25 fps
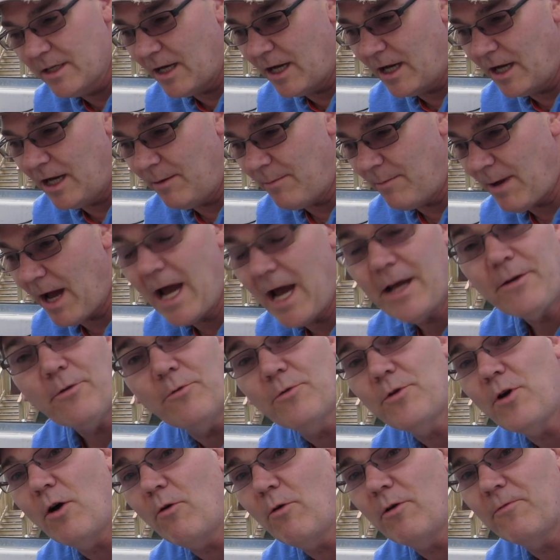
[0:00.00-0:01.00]
Um, I
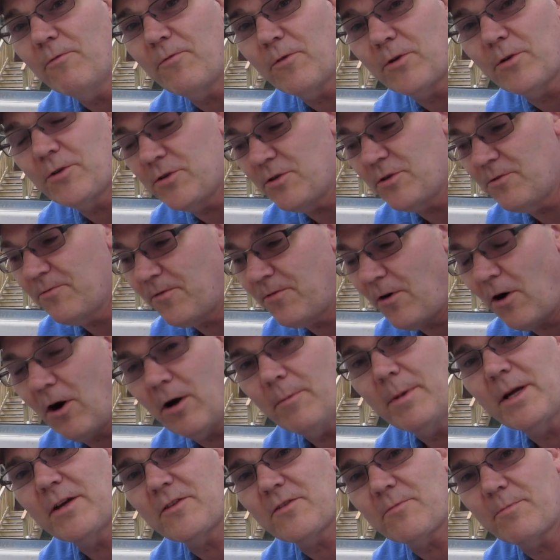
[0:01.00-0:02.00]
don't know if we're too
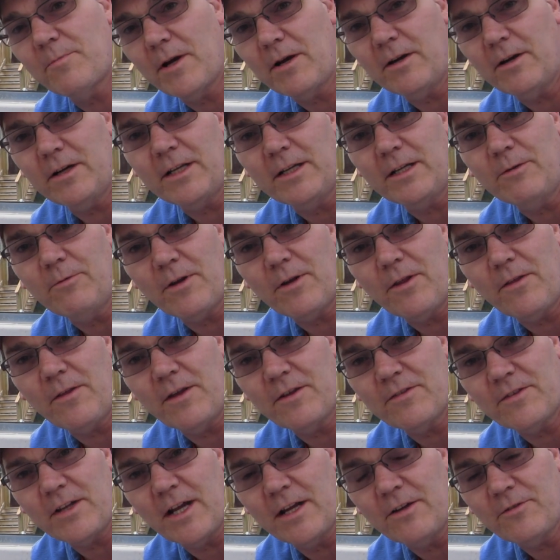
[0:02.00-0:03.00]
far because apparently one of the
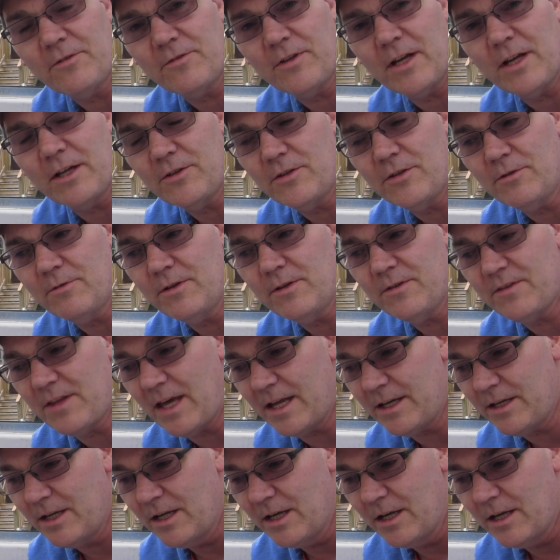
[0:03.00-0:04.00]
things that I understand too is
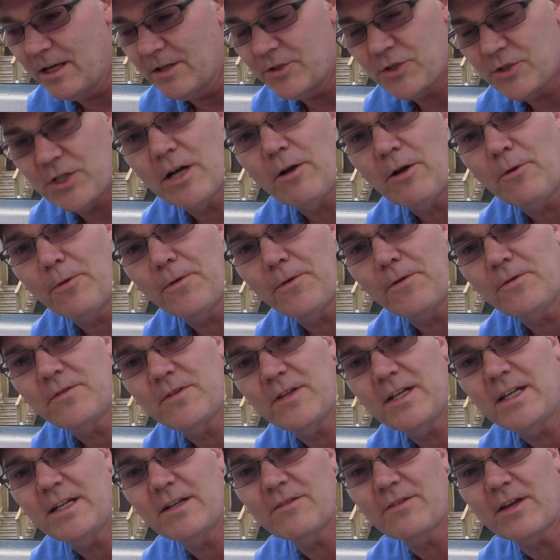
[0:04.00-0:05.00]
that channel
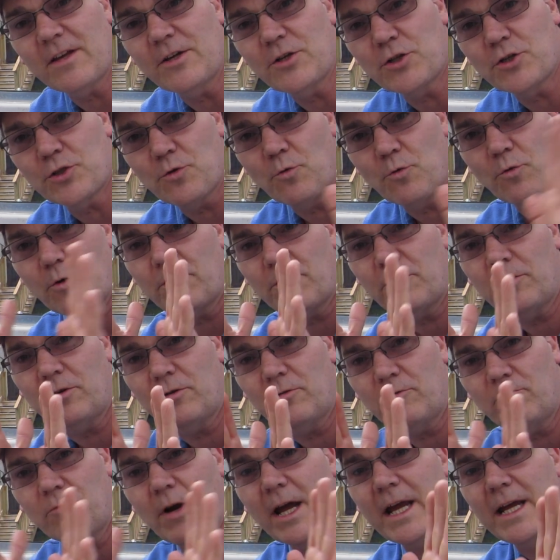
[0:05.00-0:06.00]
13 is a
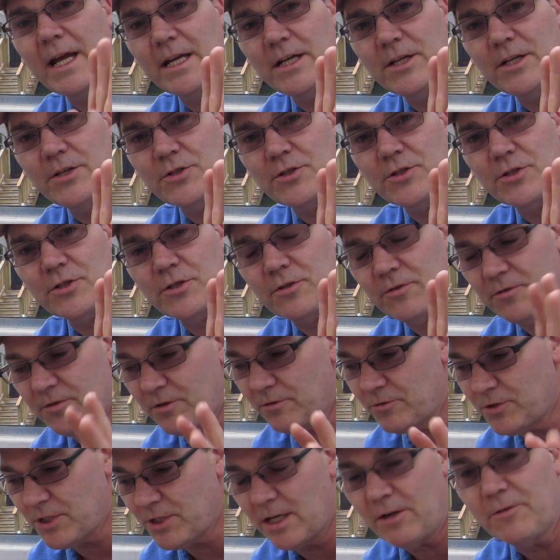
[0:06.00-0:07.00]
shorter range.
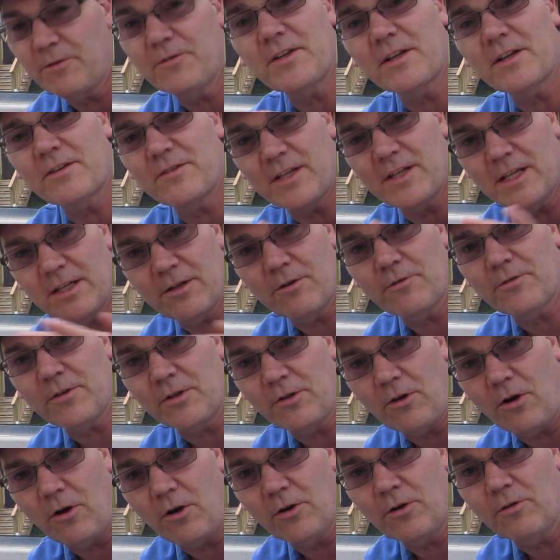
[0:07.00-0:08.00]
So channel 16 goes a
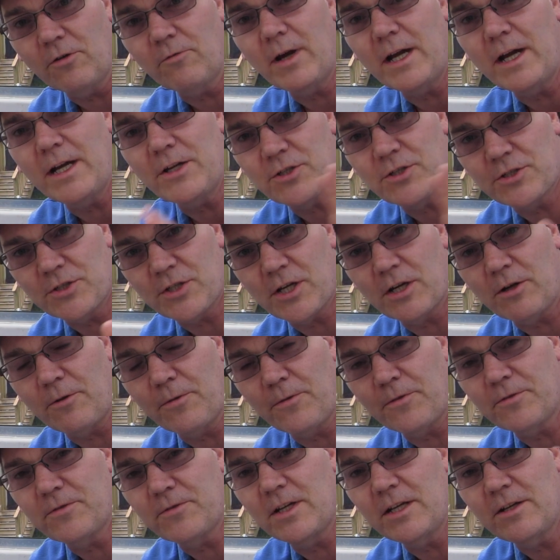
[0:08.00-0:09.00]
longer range and channel
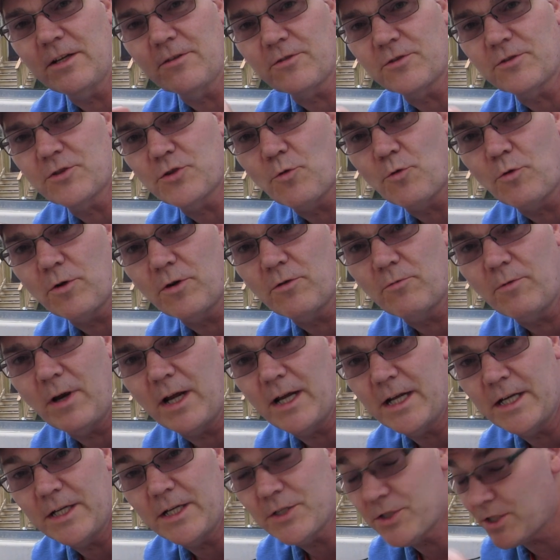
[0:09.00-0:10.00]
13 is a shorter
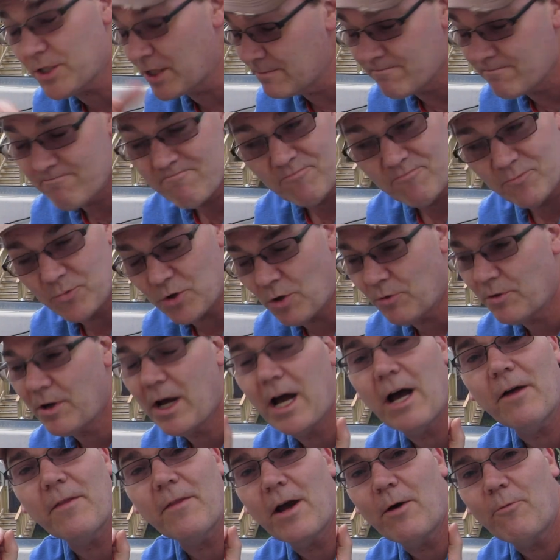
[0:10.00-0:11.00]
range. Don't know
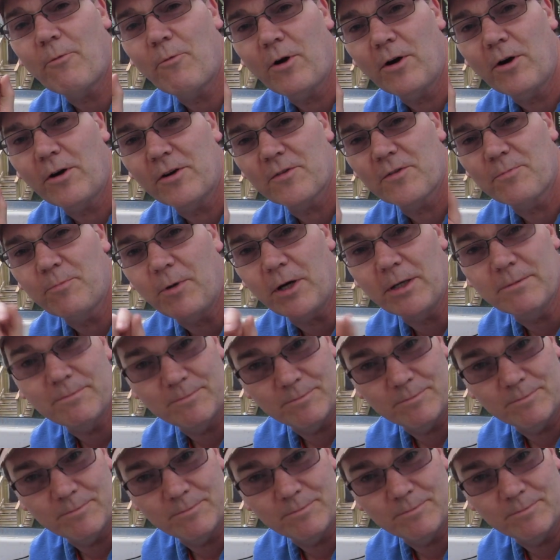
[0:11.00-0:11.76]
how that works, but